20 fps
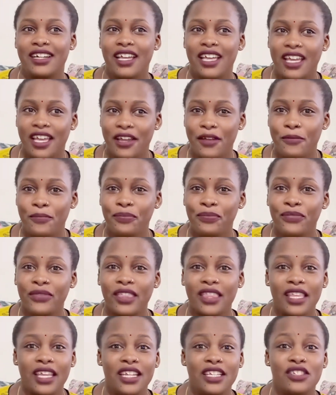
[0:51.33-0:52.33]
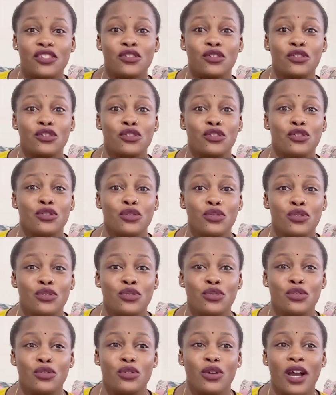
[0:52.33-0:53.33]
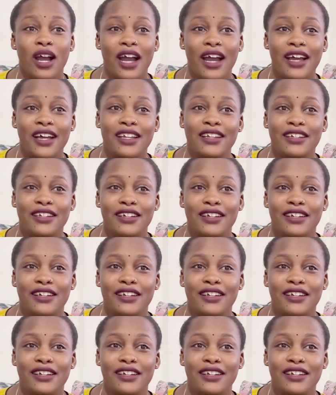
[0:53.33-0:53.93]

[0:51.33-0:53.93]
hair that is not too hard.